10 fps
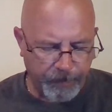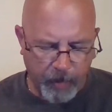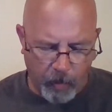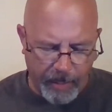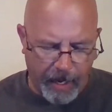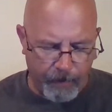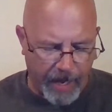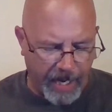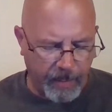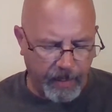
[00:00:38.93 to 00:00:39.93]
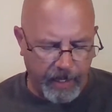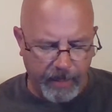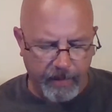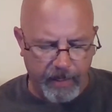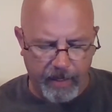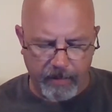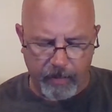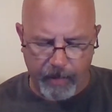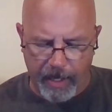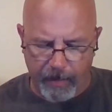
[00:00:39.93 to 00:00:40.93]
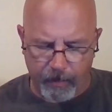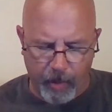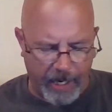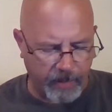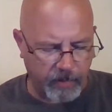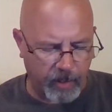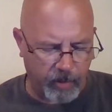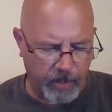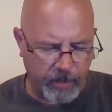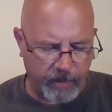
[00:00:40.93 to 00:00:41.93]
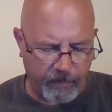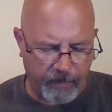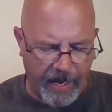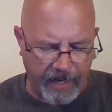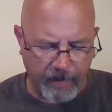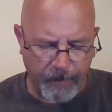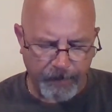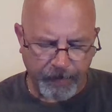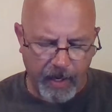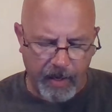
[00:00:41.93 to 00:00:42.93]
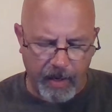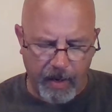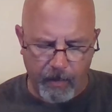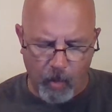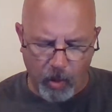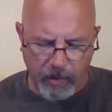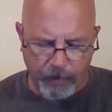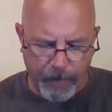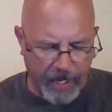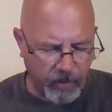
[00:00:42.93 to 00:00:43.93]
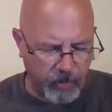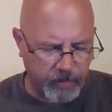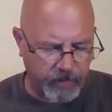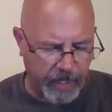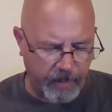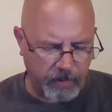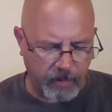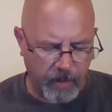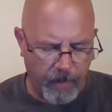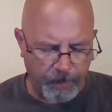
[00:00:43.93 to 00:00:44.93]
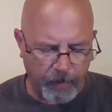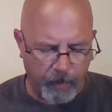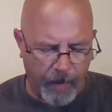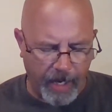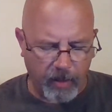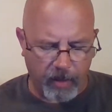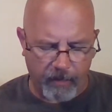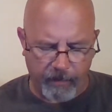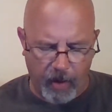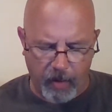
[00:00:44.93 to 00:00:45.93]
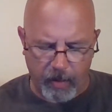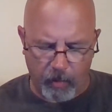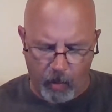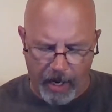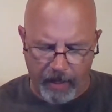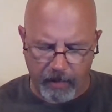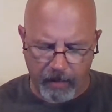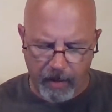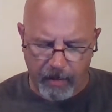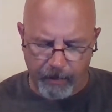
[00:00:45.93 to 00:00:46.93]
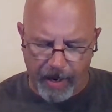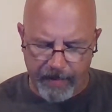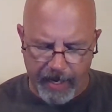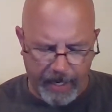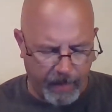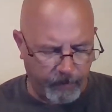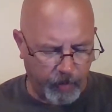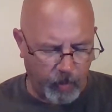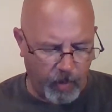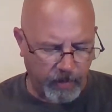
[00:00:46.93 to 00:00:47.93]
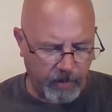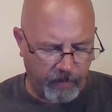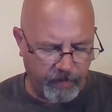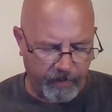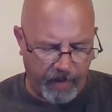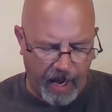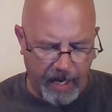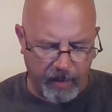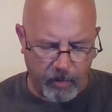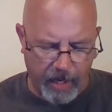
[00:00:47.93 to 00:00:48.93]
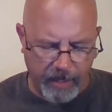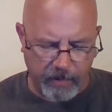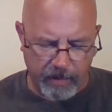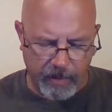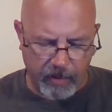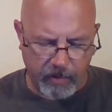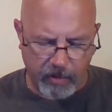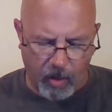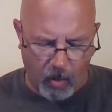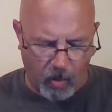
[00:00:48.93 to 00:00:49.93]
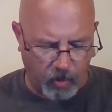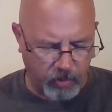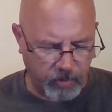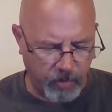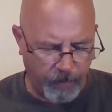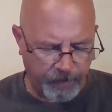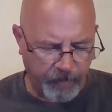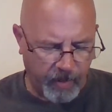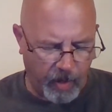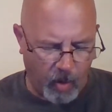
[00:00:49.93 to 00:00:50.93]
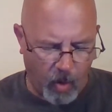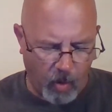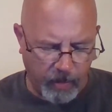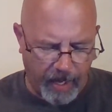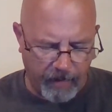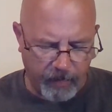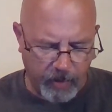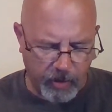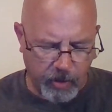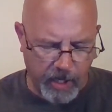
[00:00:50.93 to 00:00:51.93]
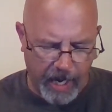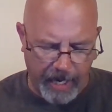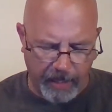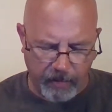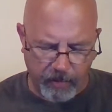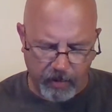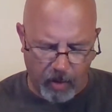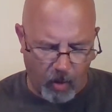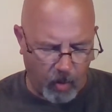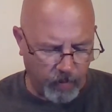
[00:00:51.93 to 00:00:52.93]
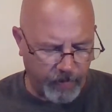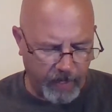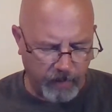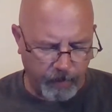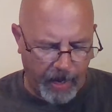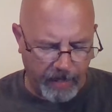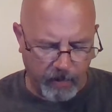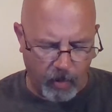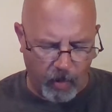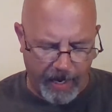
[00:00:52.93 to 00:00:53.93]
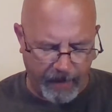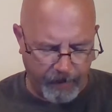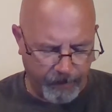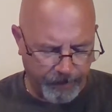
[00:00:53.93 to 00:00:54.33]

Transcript: when they abandon heathenism and embrace the Christian faith. And in a more special sense, men are converted when, by the influence of divine grace in their souls, their whole life is changed, old things pass away,